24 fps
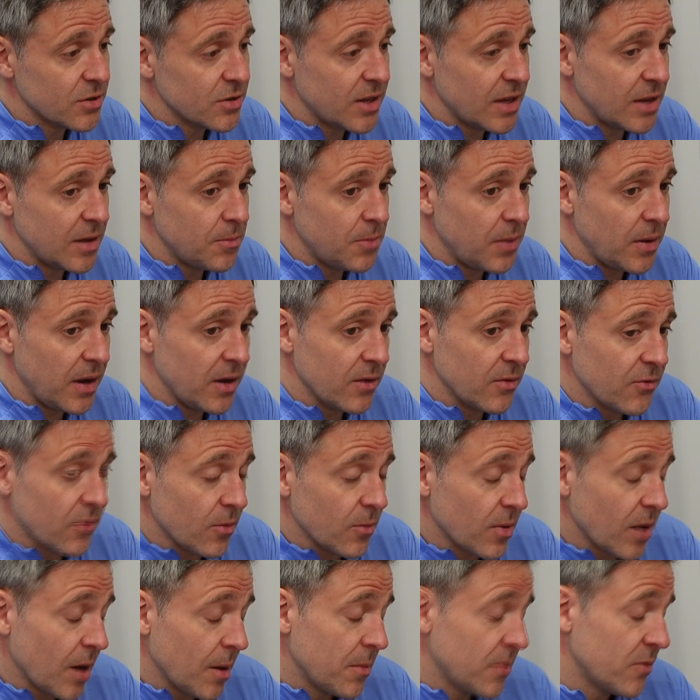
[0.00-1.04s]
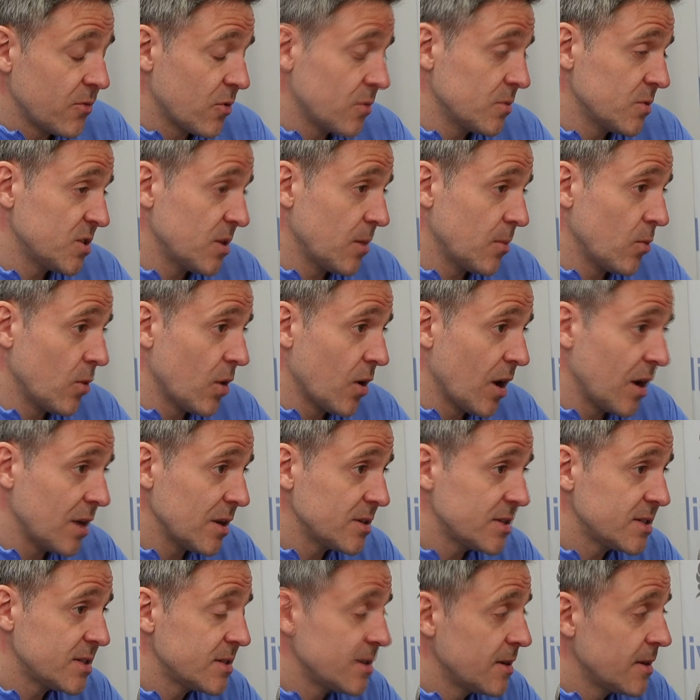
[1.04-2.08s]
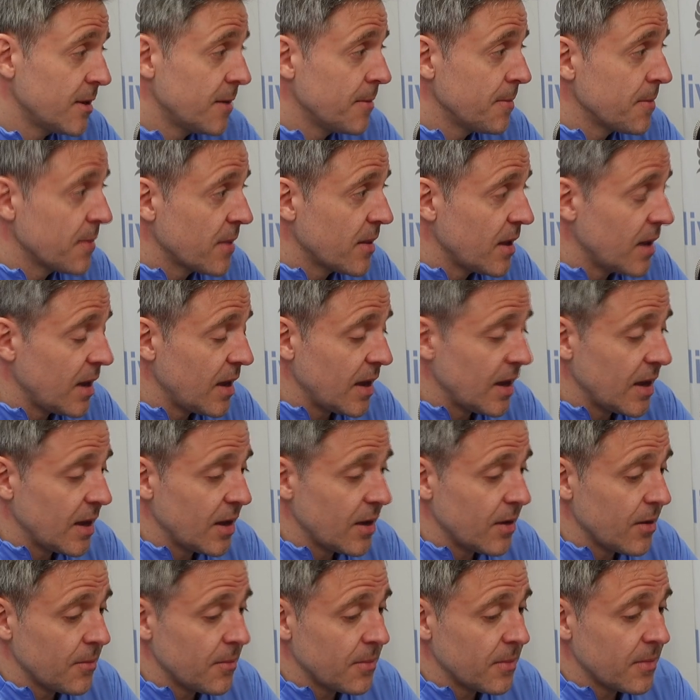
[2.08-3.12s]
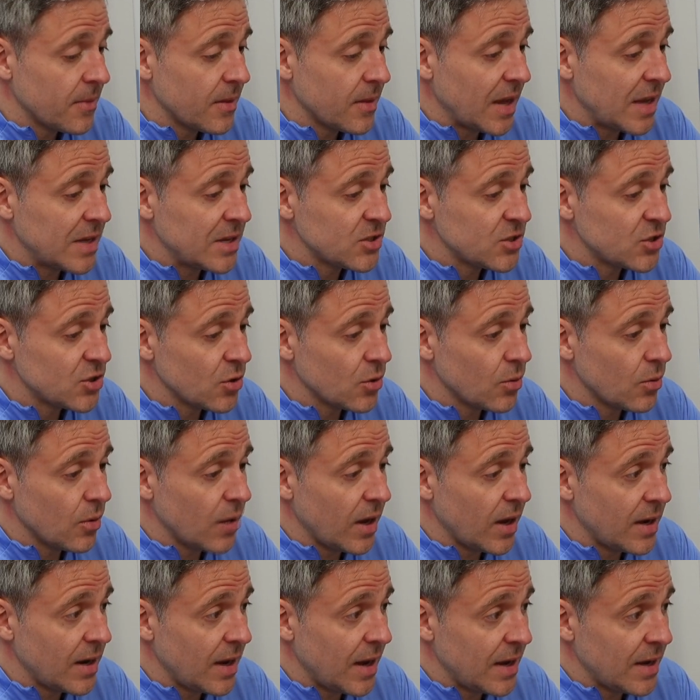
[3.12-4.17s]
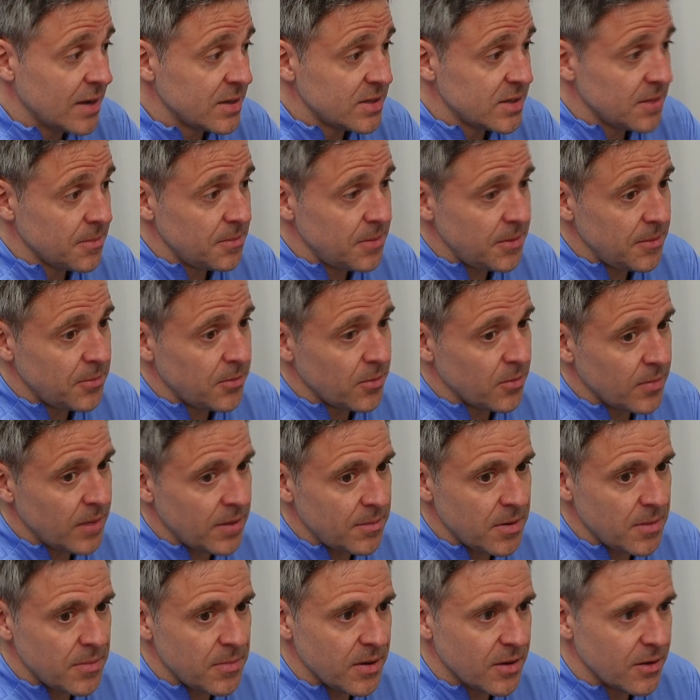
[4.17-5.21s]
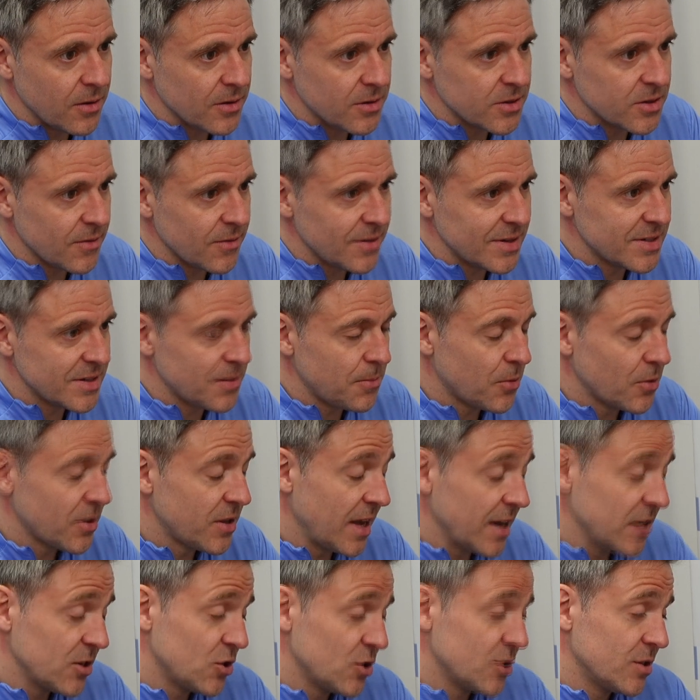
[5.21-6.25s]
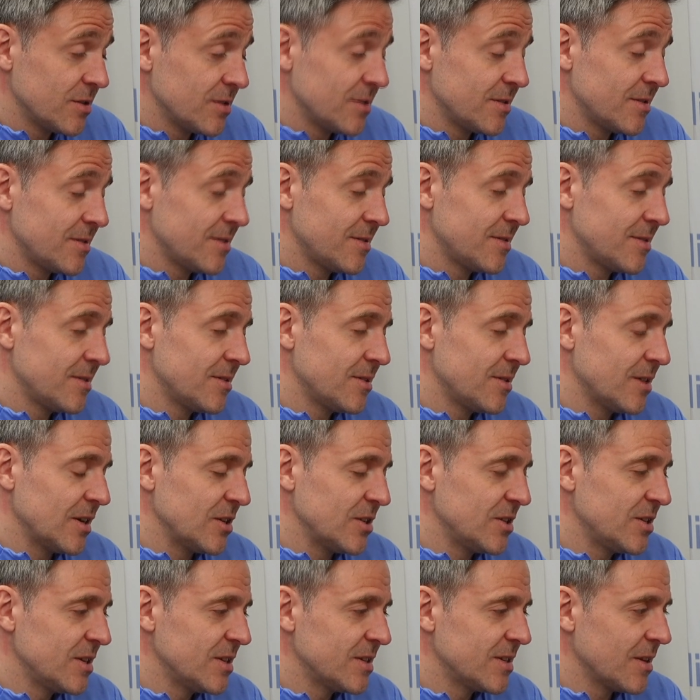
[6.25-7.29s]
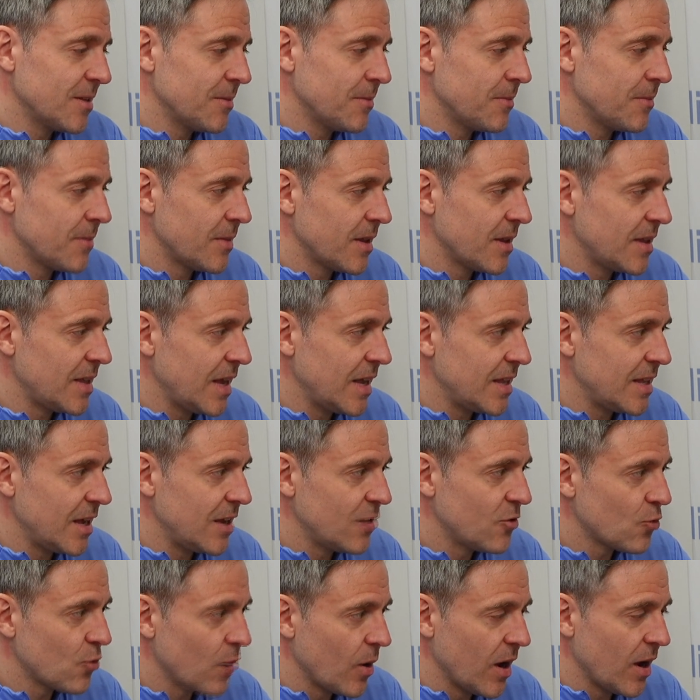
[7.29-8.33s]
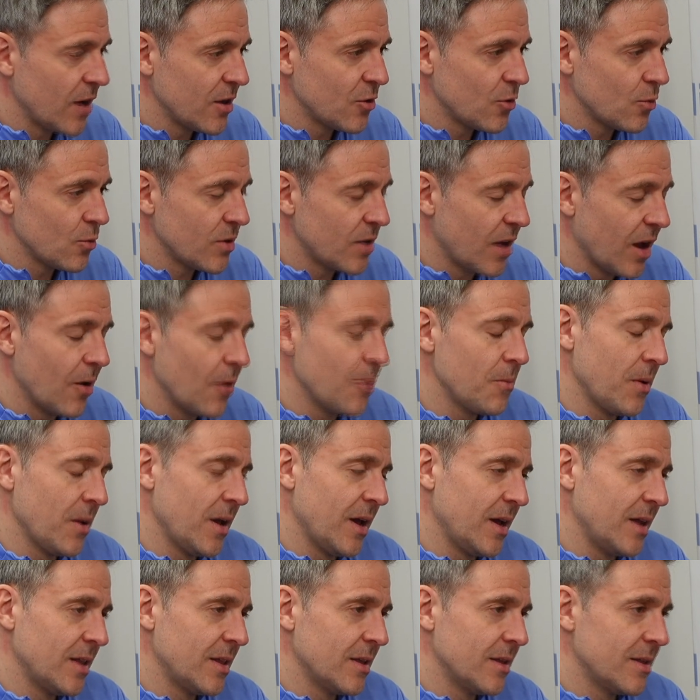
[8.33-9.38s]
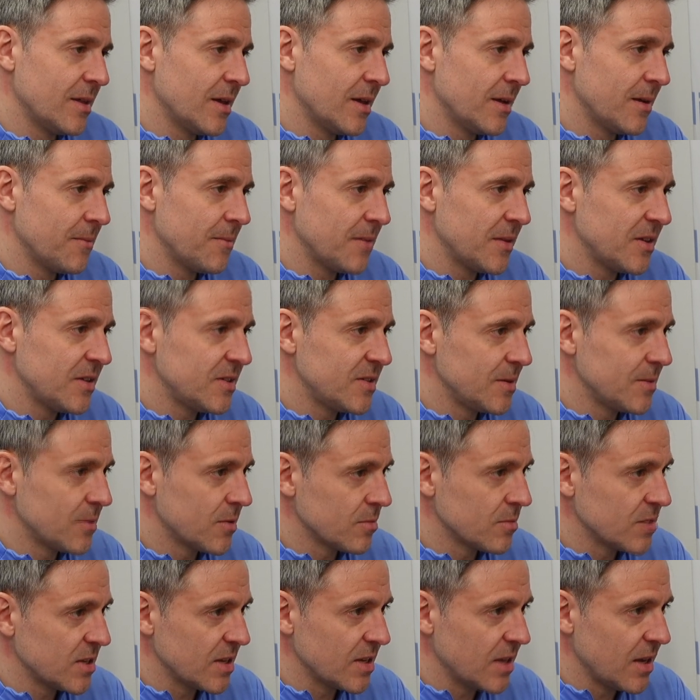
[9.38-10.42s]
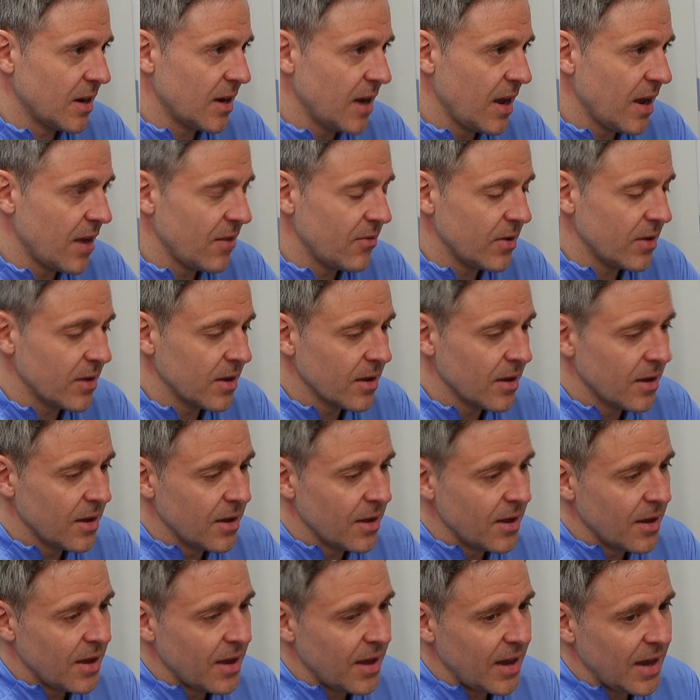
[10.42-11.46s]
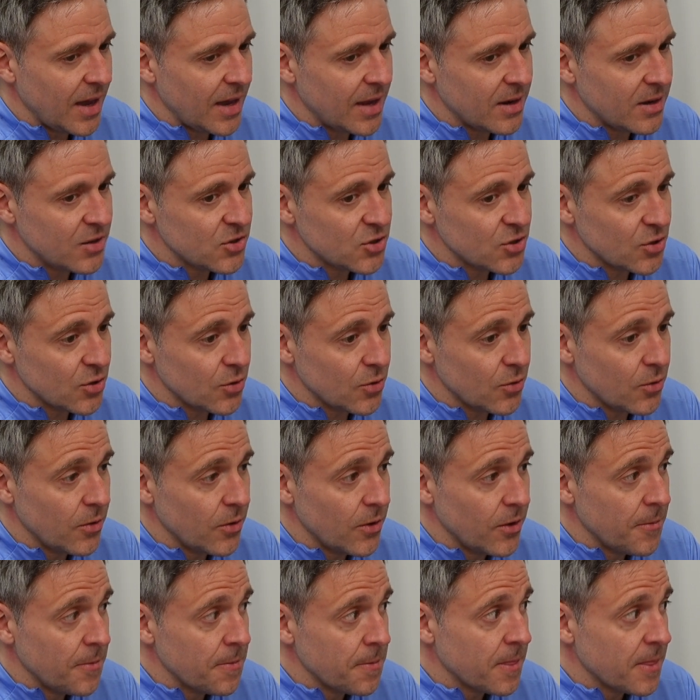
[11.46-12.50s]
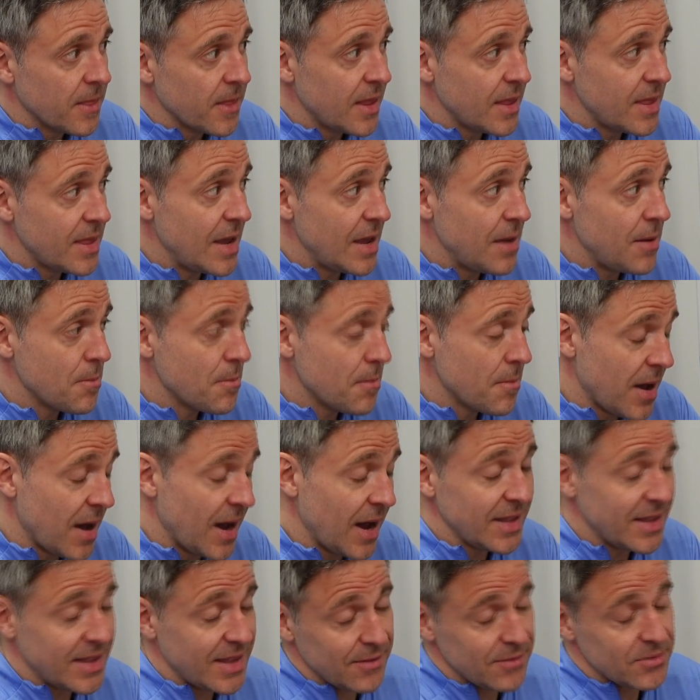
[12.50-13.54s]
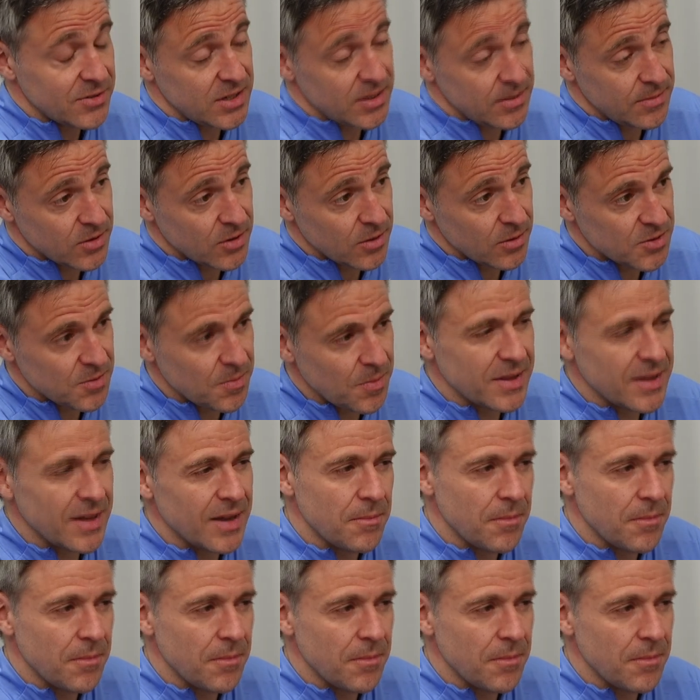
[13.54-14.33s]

that pain coming from somewhere else. And some people, maybe because of as a protection system, they try to downplay the symptoms that they're having. And so they might have symptoms, but they